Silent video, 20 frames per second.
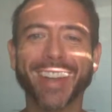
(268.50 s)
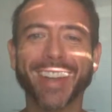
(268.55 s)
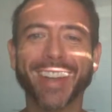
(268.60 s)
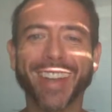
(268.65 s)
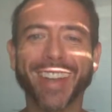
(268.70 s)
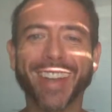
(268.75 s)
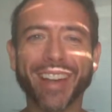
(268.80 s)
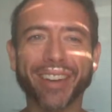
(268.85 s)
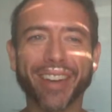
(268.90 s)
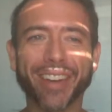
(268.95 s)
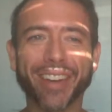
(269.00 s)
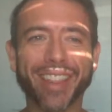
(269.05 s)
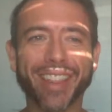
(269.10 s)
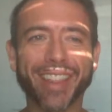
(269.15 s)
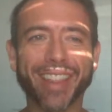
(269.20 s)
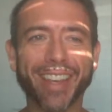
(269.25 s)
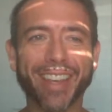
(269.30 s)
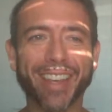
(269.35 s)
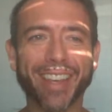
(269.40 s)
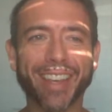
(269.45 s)
Anyway,
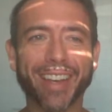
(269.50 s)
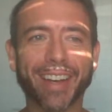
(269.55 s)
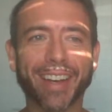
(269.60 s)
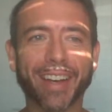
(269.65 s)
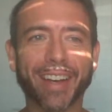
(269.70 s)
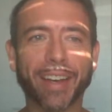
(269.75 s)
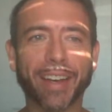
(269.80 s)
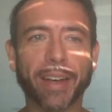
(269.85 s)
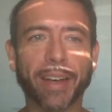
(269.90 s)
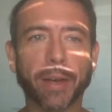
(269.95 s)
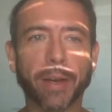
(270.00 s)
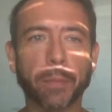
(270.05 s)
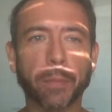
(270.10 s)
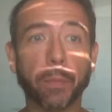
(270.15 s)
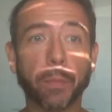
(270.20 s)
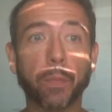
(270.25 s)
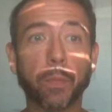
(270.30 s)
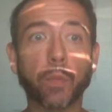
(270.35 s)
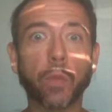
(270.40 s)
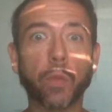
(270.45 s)
the
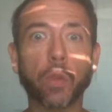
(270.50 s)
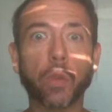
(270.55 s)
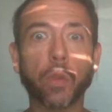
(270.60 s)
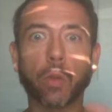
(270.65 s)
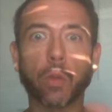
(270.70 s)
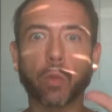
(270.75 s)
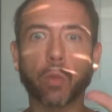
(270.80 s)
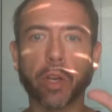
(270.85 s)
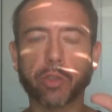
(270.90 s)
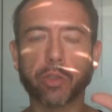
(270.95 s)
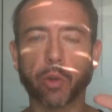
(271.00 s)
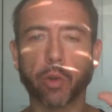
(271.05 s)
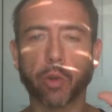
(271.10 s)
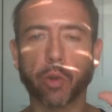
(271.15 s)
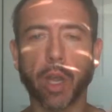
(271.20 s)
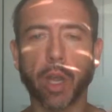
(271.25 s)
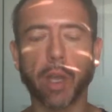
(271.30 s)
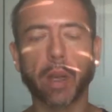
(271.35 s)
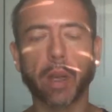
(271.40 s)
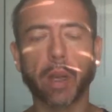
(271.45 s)

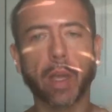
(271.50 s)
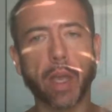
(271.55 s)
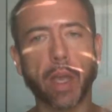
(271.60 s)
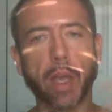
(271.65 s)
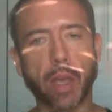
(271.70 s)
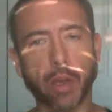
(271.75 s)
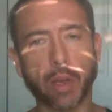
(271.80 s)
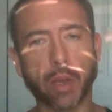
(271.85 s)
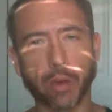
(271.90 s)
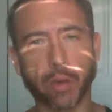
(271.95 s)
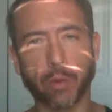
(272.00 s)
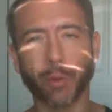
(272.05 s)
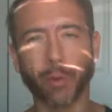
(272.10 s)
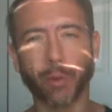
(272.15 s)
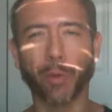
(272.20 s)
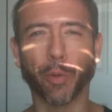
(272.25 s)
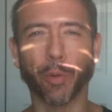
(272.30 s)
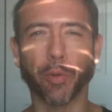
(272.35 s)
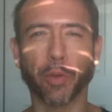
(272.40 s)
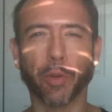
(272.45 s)
retrograde and the
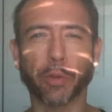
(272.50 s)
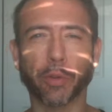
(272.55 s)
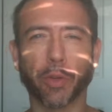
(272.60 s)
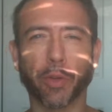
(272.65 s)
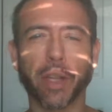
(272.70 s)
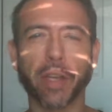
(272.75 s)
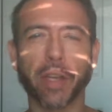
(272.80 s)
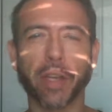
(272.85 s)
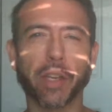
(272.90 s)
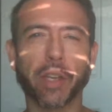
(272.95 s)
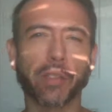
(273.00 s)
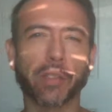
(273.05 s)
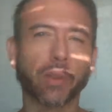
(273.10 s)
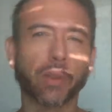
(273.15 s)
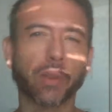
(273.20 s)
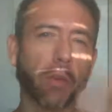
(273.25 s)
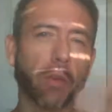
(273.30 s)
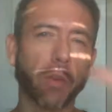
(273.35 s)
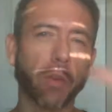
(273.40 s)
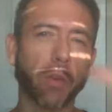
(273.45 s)
role reversal idea. So
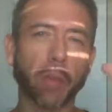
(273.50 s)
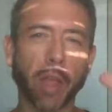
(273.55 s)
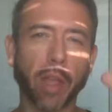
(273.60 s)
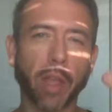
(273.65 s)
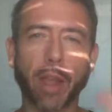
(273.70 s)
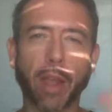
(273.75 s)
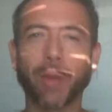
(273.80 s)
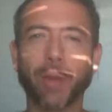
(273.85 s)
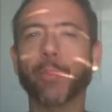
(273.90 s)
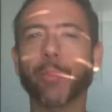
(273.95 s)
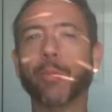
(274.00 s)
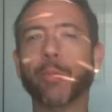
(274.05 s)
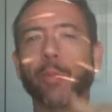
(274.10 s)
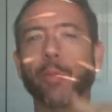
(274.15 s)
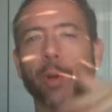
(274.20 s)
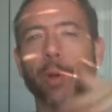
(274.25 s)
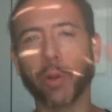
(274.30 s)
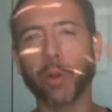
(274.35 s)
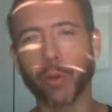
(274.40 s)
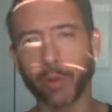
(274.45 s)
every planet
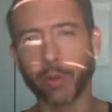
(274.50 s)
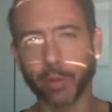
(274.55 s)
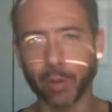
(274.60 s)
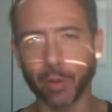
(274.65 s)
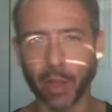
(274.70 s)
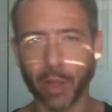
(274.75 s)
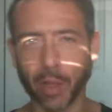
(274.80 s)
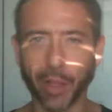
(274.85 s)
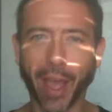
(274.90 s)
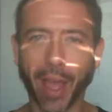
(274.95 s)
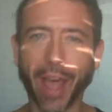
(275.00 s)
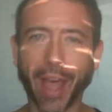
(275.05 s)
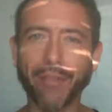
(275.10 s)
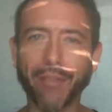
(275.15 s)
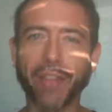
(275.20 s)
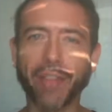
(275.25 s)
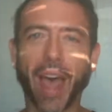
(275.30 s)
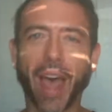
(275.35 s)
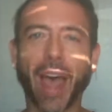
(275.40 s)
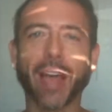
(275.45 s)
will
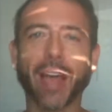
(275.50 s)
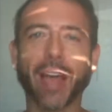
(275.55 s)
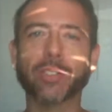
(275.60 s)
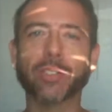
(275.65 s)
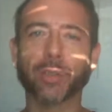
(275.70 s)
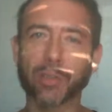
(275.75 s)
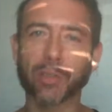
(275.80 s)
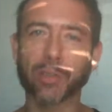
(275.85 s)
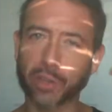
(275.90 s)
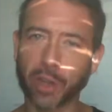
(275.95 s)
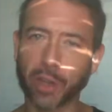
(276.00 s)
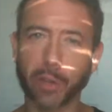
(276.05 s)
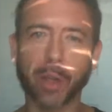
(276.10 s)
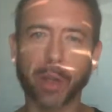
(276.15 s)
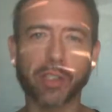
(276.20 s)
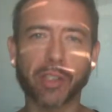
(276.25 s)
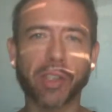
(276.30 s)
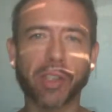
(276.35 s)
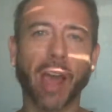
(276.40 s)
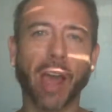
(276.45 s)
have that. So let's just talk
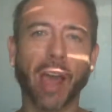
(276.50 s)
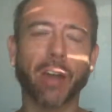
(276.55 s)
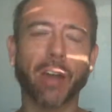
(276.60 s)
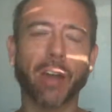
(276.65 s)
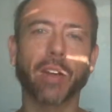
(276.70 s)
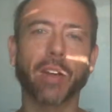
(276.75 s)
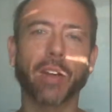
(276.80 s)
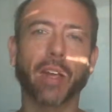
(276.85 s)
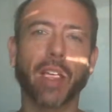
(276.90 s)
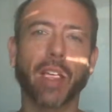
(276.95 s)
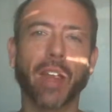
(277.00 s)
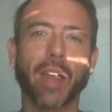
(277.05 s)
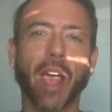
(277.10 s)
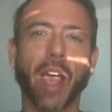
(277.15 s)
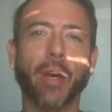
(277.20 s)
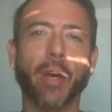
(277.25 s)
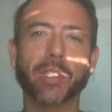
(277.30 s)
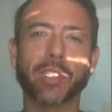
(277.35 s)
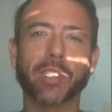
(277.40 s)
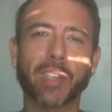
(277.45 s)
about Saturn and
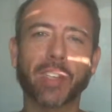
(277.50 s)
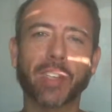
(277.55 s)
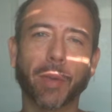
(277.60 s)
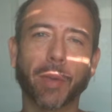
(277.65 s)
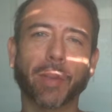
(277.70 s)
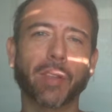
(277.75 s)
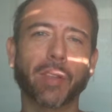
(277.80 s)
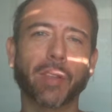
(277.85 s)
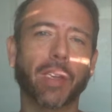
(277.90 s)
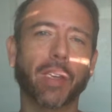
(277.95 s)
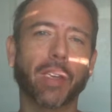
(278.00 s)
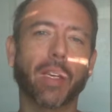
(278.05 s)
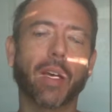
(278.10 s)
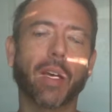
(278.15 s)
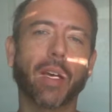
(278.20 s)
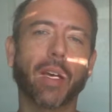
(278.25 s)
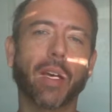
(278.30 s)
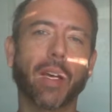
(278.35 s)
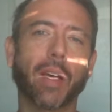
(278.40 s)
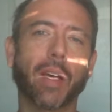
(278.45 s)
how it's typically
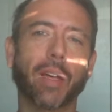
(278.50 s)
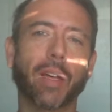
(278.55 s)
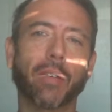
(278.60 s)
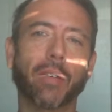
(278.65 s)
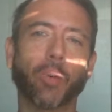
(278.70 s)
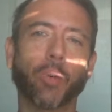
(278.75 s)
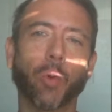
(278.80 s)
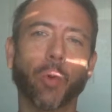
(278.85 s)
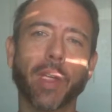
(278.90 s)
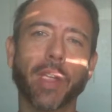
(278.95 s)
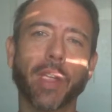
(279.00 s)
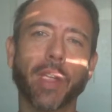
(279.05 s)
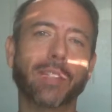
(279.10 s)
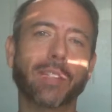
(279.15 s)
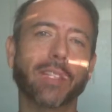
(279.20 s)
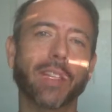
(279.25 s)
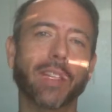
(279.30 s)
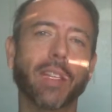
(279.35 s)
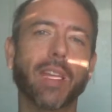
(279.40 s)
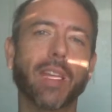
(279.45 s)

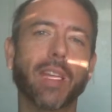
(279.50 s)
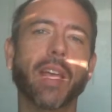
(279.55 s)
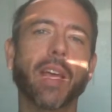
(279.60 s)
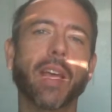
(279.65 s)
oriented.